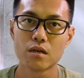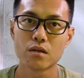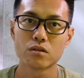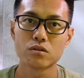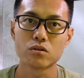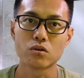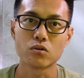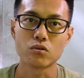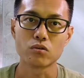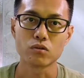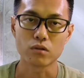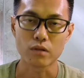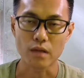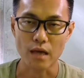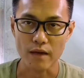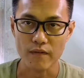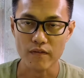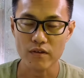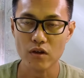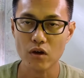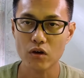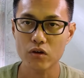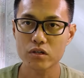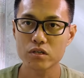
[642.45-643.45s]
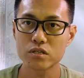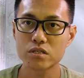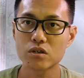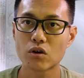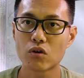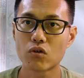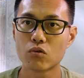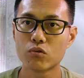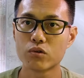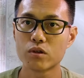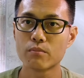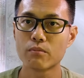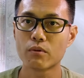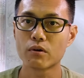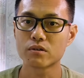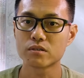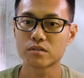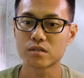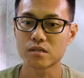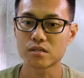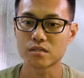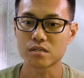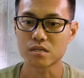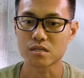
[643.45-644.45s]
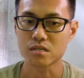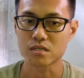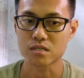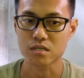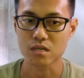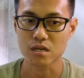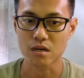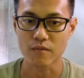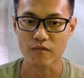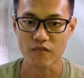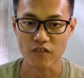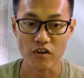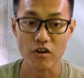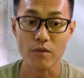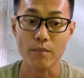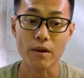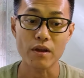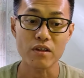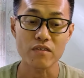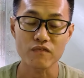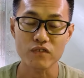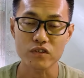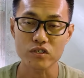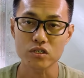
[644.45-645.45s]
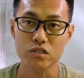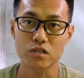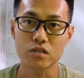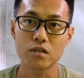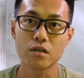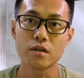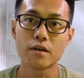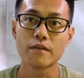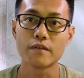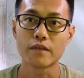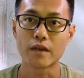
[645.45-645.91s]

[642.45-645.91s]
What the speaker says: So having all these holding boxes is very beneficial,